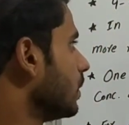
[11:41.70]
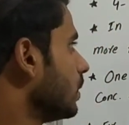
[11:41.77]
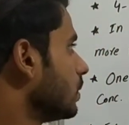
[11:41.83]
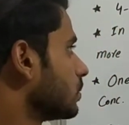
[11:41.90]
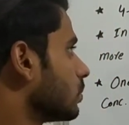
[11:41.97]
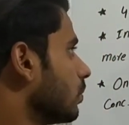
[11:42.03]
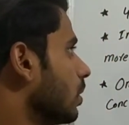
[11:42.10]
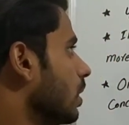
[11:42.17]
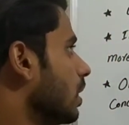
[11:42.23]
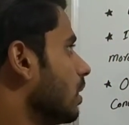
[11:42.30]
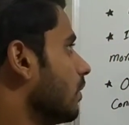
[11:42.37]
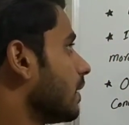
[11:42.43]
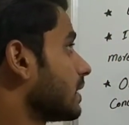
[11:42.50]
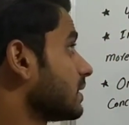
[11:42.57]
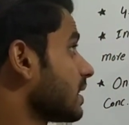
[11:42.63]

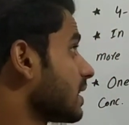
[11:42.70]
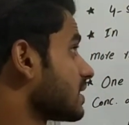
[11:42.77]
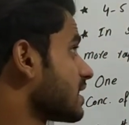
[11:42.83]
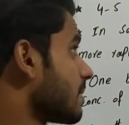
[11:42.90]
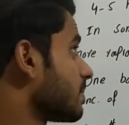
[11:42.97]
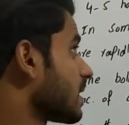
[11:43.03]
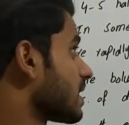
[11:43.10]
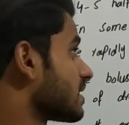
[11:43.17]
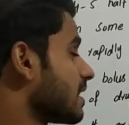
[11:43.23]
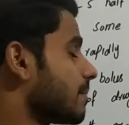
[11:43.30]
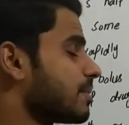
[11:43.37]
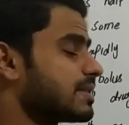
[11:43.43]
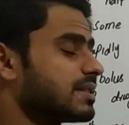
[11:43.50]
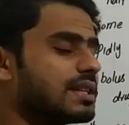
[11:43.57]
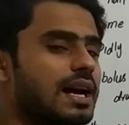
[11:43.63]
So what is the concept? The
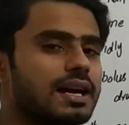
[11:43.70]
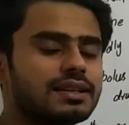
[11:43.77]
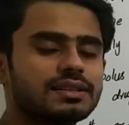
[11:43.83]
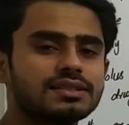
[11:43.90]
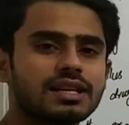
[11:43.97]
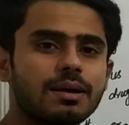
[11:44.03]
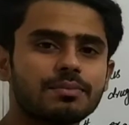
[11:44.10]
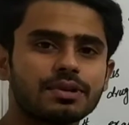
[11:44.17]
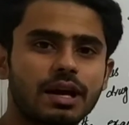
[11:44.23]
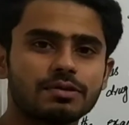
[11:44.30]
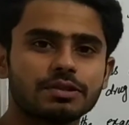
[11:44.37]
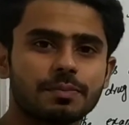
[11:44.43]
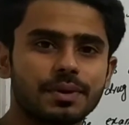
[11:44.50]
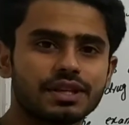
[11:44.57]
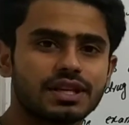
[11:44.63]
concept is that sometimes
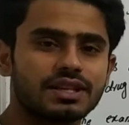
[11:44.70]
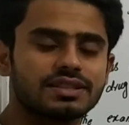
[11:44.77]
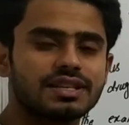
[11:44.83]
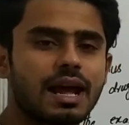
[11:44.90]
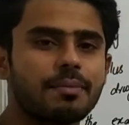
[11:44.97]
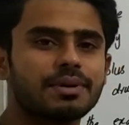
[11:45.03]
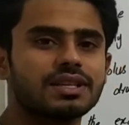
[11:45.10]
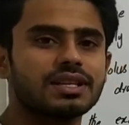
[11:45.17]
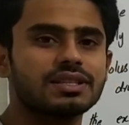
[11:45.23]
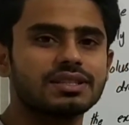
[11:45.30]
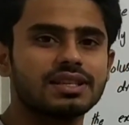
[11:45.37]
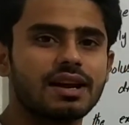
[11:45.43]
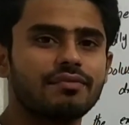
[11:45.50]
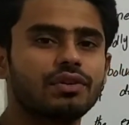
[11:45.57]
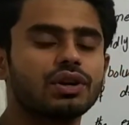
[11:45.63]
the patient is in
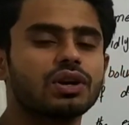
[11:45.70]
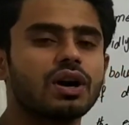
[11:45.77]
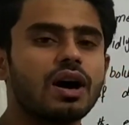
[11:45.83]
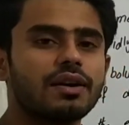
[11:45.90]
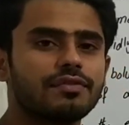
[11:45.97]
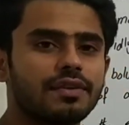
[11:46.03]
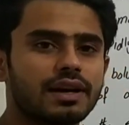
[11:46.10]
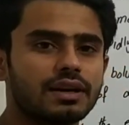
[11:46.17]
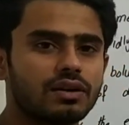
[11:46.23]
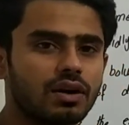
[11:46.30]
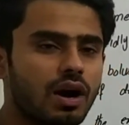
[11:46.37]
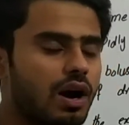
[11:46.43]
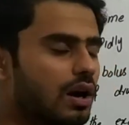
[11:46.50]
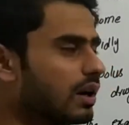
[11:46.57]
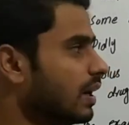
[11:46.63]
emergency and we can't wait
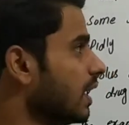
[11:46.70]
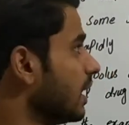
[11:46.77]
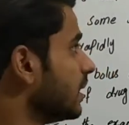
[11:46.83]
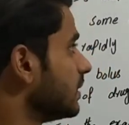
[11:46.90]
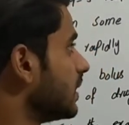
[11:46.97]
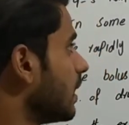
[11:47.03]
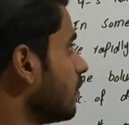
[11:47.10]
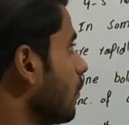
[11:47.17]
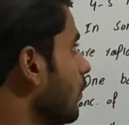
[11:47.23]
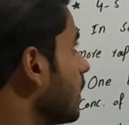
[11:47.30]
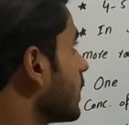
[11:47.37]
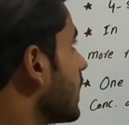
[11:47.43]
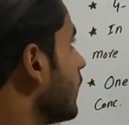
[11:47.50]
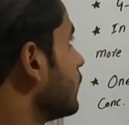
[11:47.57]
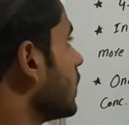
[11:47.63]
long. Then we will
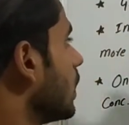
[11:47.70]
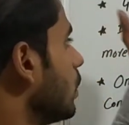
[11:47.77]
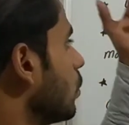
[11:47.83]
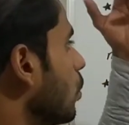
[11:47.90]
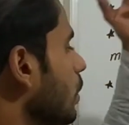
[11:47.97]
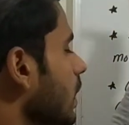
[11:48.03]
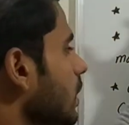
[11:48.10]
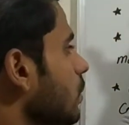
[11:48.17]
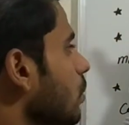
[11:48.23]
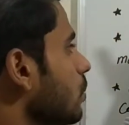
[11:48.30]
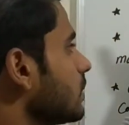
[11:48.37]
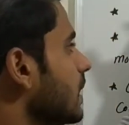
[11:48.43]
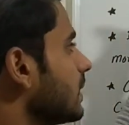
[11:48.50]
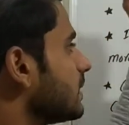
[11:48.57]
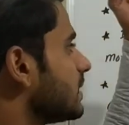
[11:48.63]
give the loading
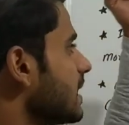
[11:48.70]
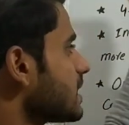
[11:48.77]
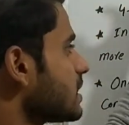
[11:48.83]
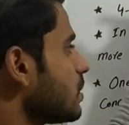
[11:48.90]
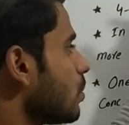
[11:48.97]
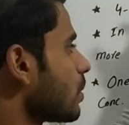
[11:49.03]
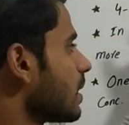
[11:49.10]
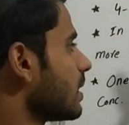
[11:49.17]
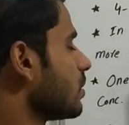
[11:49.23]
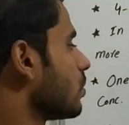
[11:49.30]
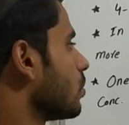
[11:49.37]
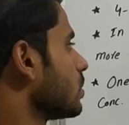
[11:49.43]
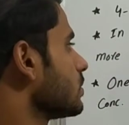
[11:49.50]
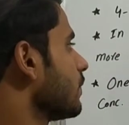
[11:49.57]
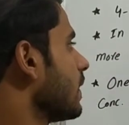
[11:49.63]
dose, and this loading
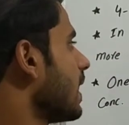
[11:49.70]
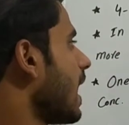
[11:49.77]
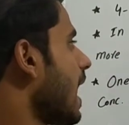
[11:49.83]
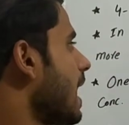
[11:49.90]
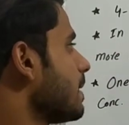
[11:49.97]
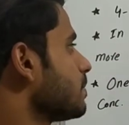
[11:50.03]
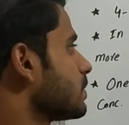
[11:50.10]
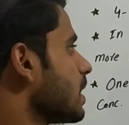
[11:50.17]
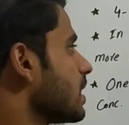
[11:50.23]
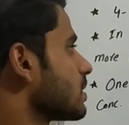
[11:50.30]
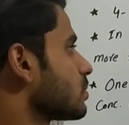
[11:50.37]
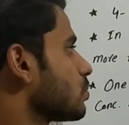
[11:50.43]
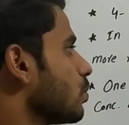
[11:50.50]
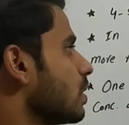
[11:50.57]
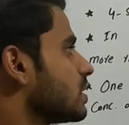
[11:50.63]
dose will help
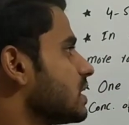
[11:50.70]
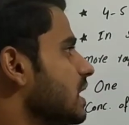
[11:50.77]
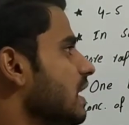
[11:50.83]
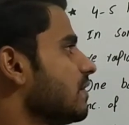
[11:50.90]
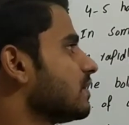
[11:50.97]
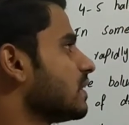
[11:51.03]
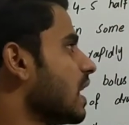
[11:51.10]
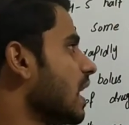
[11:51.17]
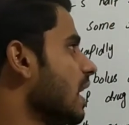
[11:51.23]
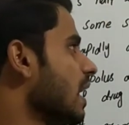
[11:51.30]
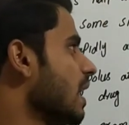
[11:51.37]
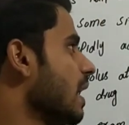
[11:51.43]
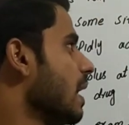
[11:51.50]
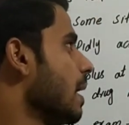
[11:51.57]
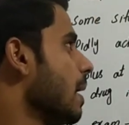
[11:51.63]
us to achieve the
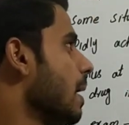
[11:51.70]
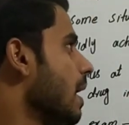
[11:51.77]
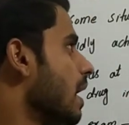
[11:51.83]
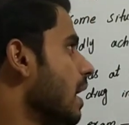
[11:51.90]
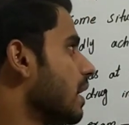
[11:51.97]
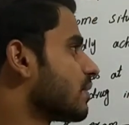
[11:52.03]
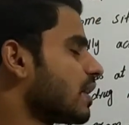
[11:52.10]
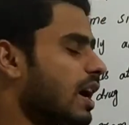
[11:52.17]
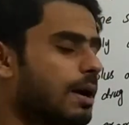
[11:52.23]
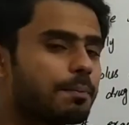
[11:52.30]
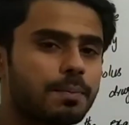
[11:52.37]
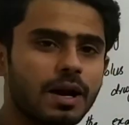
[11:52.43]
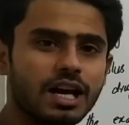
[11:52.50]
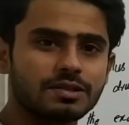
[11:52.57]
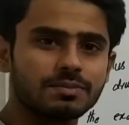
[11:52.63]
drug
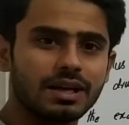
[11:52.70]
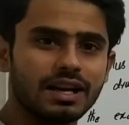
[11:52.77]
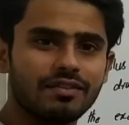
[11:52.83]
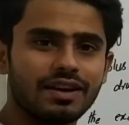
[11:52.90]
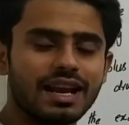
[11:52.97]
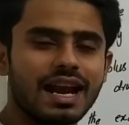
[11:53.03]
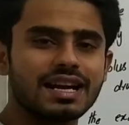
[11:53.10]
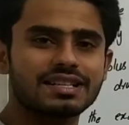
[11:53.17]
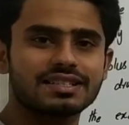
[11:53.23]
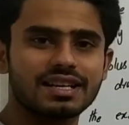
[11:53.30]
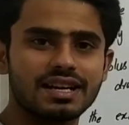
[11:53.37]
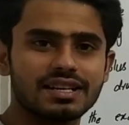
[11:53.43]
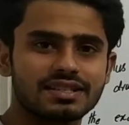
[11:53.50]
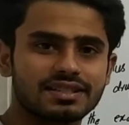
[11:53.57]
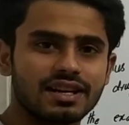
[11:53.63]
plasma level at
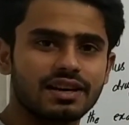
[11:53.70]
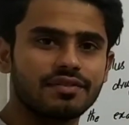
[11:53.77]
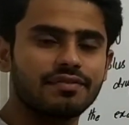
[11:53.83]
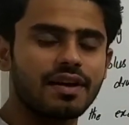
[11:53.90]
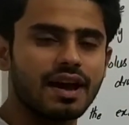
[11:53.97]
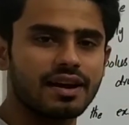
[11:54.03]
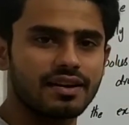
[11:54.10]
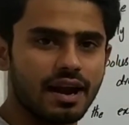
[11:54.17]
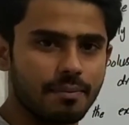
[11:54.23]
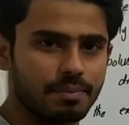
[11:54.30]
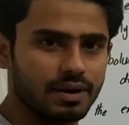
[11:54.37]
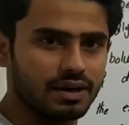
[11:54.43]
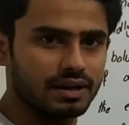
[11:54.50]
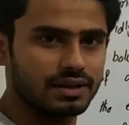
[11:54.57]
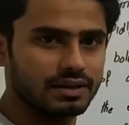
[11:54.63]
steady state very
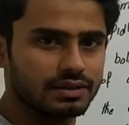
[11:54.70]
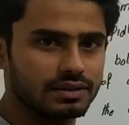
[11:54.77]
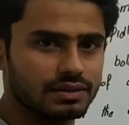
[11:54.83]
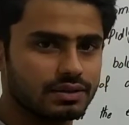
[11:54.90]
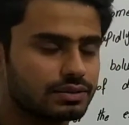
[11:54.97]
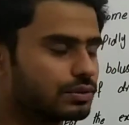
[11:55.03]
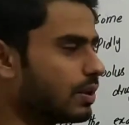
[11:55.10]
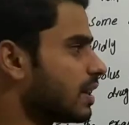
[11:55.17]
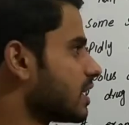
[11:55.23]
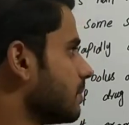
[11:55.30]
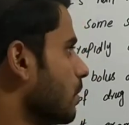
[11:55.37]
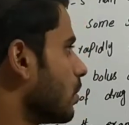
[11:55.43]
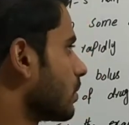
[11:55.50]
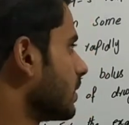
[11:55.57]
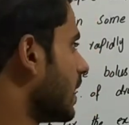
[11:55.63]
rapidly. So it is
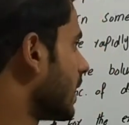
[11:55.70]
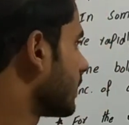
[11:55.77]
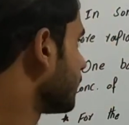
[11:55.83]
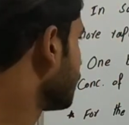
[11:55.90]
about that.